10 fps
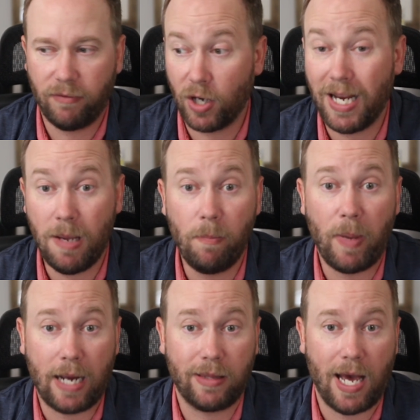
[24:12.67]
are going to
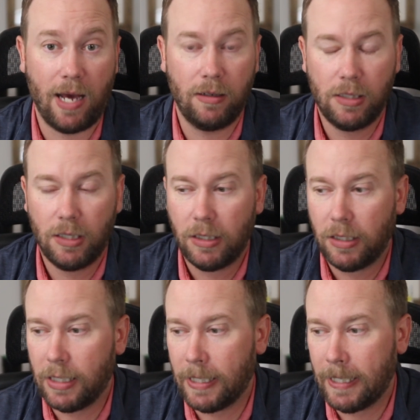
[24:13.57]
impact that.
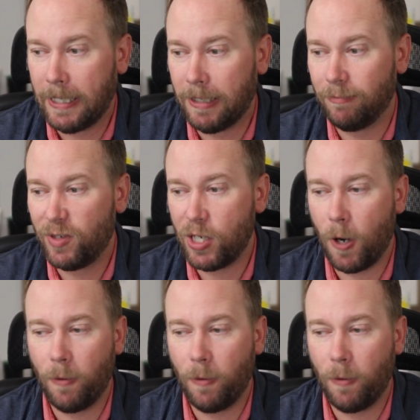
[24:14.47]
As